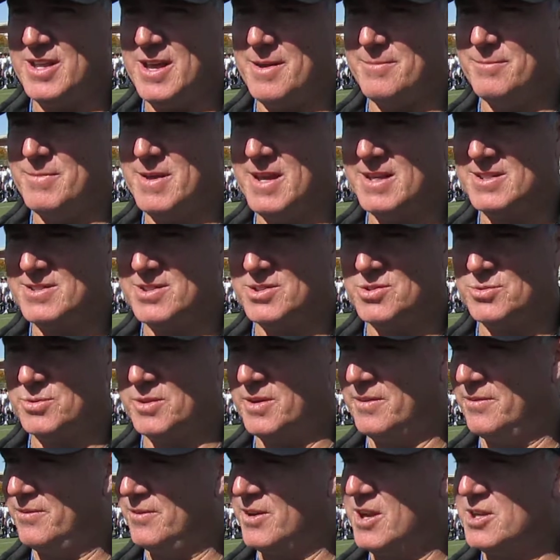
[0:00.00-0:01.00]
that message
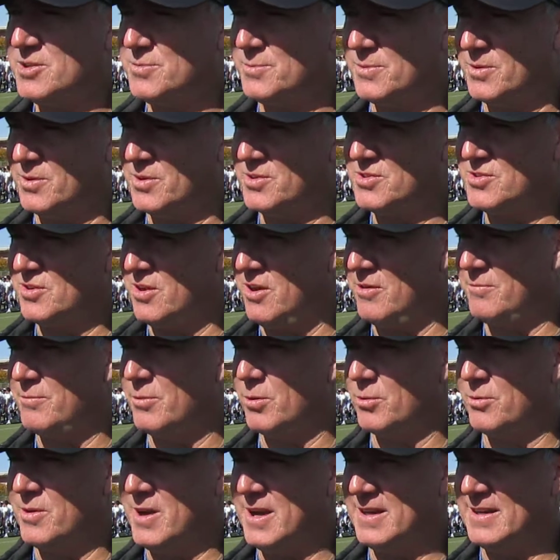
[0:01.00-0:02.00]
with a freshman or a
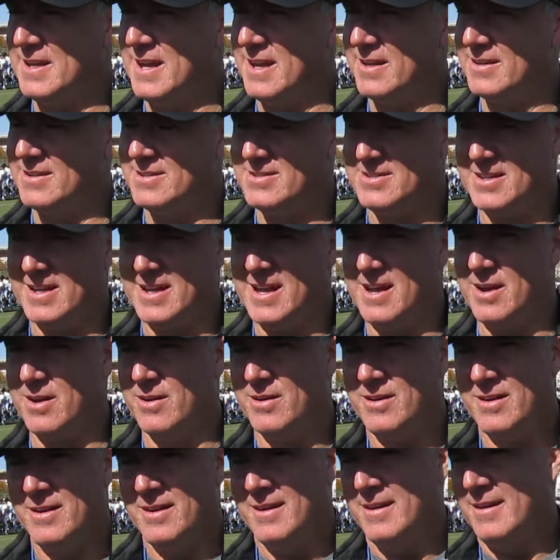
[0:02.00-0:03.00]
sophomore right now to say
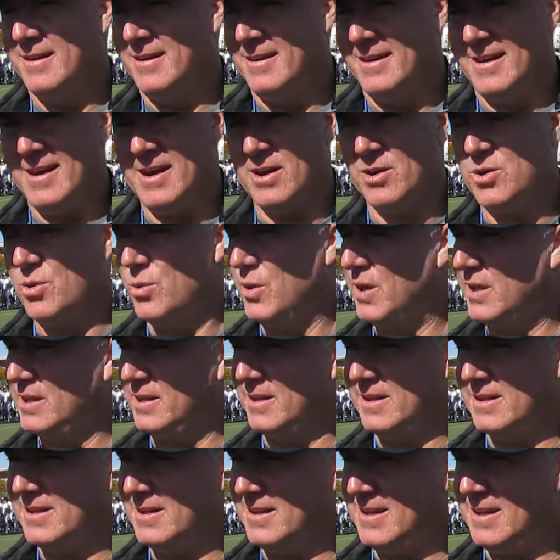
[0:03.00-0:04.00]
how quickly